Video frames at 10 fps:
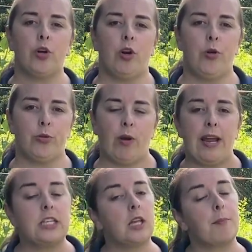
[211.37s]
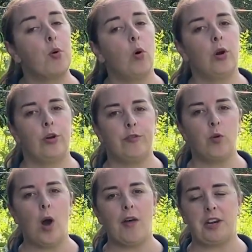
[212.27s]
growth rates, poor hoof
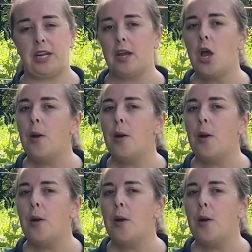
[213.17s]
quality,